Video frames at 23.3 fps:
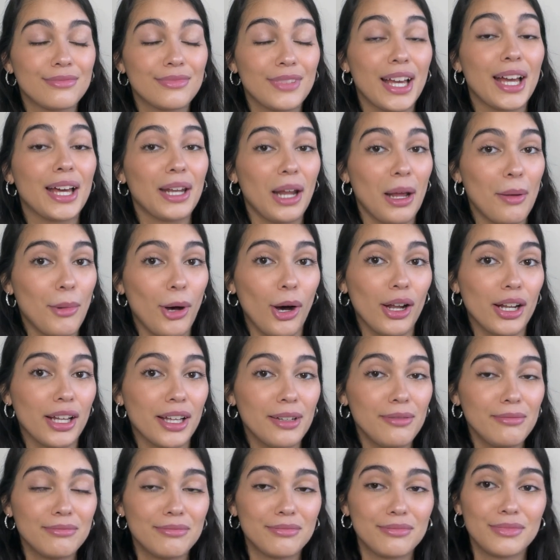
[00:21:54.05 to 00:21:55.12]
and I bought
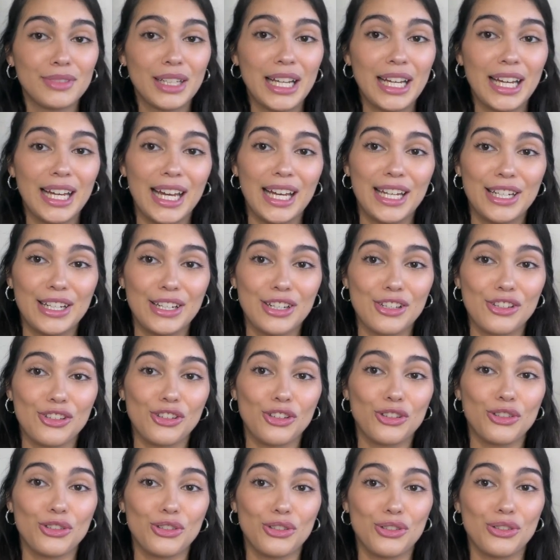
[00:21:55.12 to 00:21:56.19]
it, and it is
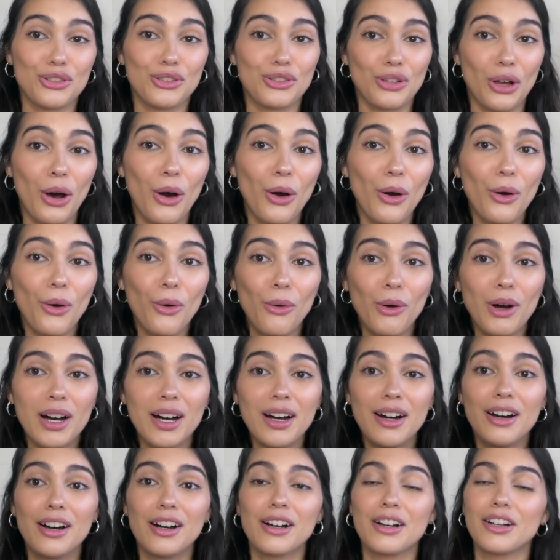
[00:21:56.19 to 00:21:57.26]
so
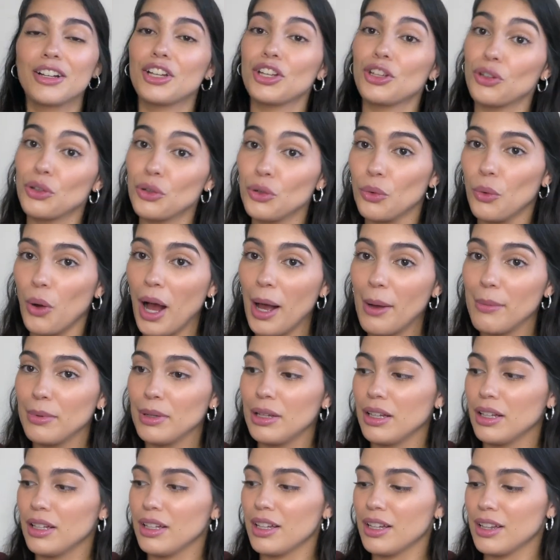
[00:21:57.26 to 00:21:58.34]
cute. I
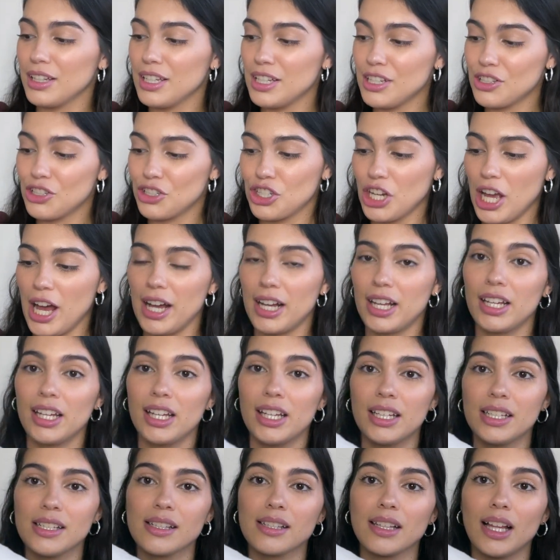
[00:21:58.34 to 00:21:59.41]
mean, this
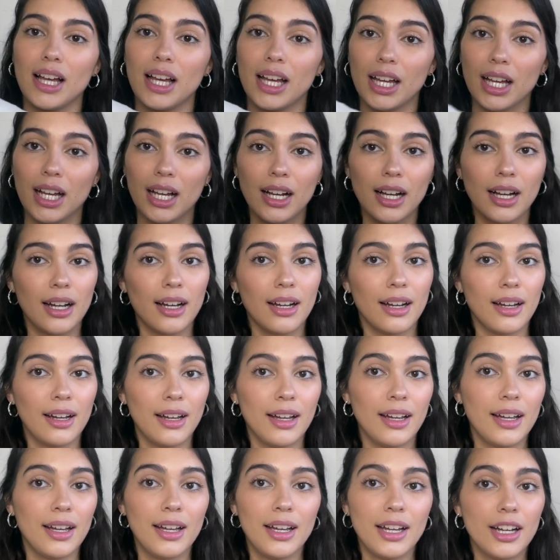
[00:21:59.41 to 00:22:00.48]
jacket is like
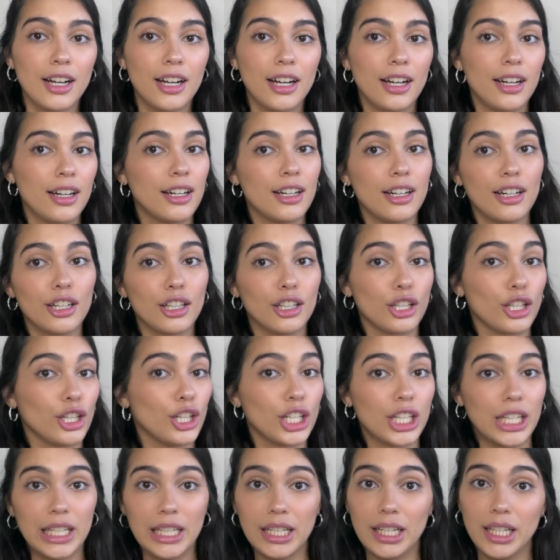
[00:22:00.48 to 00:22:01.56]

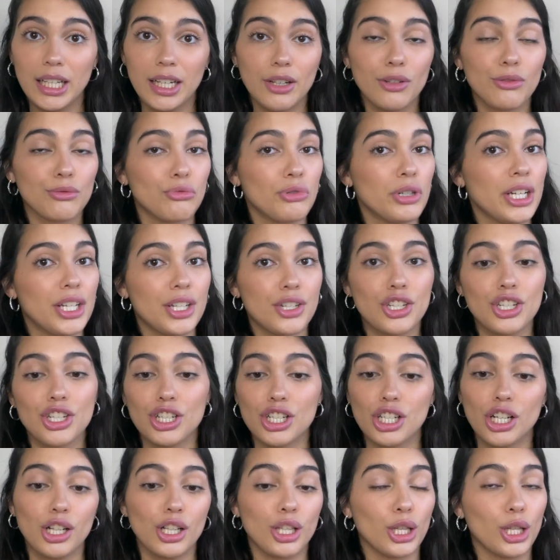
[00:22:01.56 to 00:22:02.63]
looking
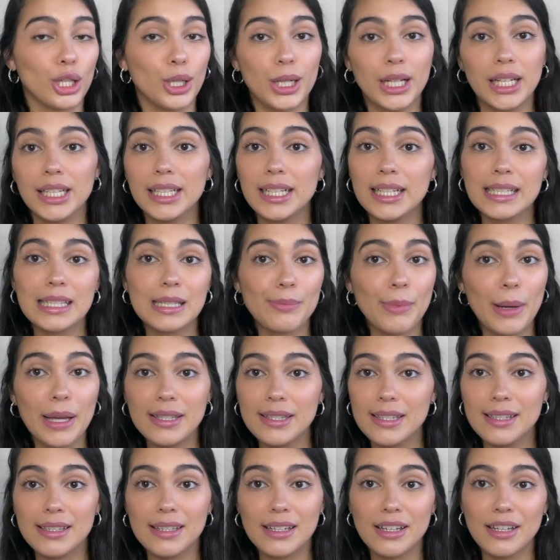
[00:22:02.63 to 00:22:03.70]
rich, looking
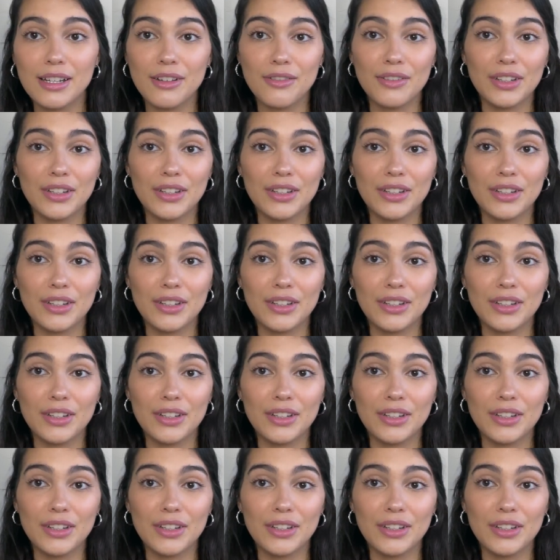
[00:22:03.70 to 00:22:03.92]
expensive.